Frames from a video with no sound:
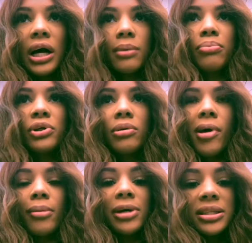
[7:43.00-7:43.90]
pull it
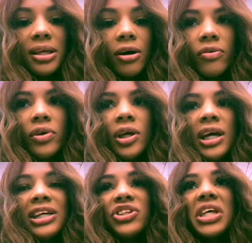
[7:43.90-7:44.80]
back myself.
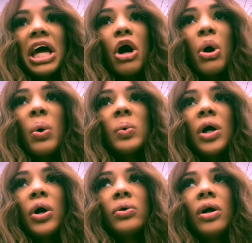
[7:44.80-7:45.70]
She's like, oh,
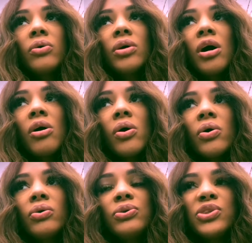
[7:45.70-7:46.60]

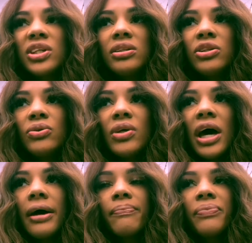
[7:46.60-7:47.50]
no, you shouldn't do that.